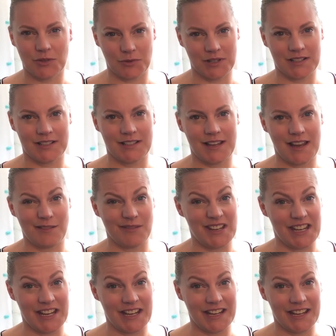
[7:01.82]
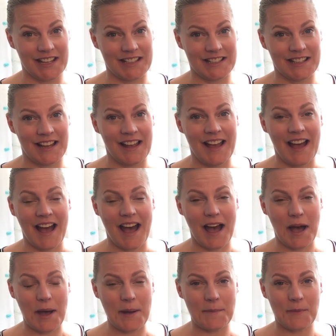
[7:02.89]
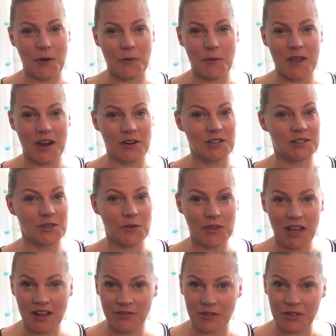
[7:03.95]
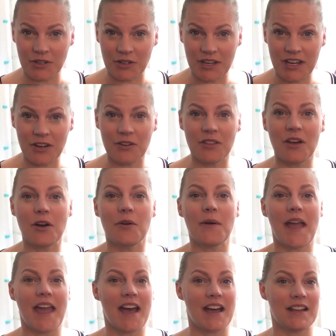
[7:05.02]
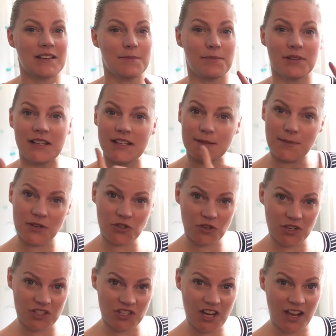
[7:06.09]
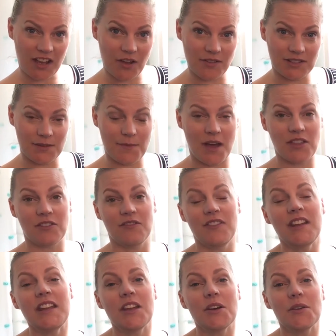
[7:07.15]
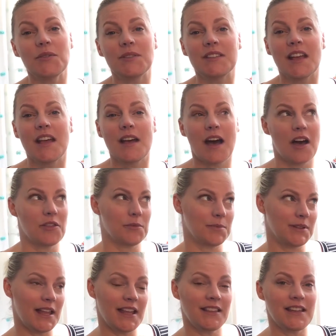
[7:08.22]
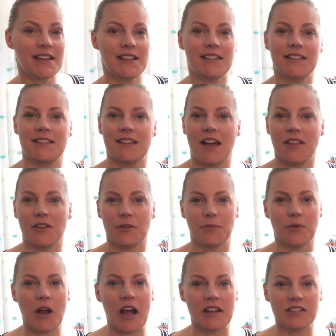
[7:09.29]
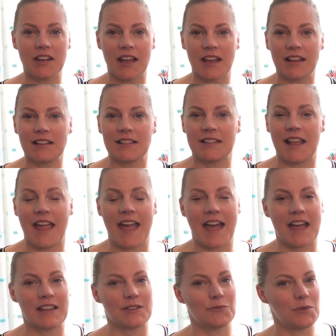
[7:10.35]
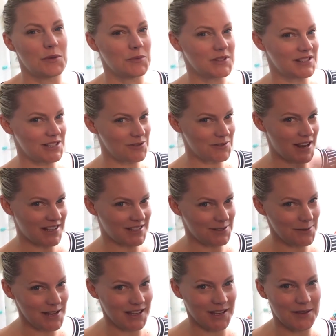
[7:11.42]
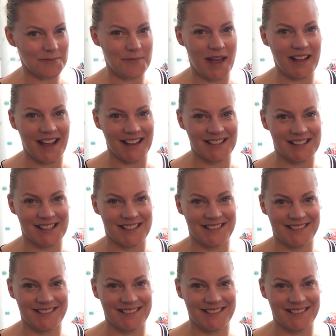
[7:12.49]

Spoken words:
short and we needed it. We are so thankful you're here though, and please be sure to check out some other videos, other playlists, other projects, and we will see you next week. Bye guys.